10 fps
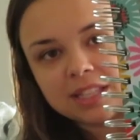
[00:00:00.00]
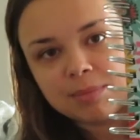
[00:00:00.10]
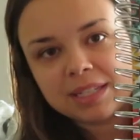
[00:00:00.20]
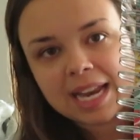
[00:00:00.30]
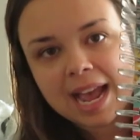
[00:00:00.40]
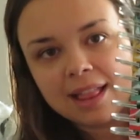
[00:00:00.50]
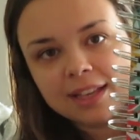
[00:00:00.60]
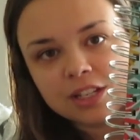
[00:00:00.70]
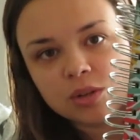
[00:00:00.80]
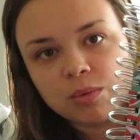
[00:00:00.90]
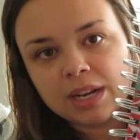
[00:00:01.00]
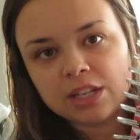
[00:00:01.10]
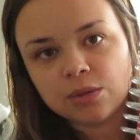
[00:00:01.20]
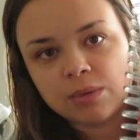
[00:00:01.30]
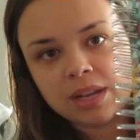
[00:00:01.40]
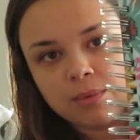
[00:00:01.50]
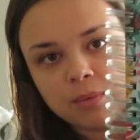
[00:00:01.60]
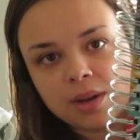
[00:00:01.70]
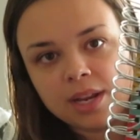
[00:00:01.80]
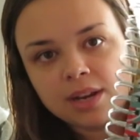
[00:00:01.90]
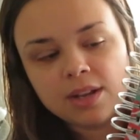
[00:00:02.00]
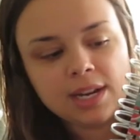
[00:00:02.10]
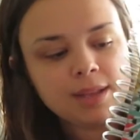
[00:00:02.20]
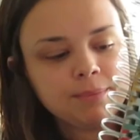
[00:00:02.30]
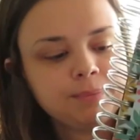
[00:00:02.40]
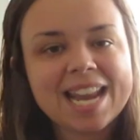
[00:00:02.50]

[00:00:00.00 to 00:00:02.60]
this metallic 2021 on it.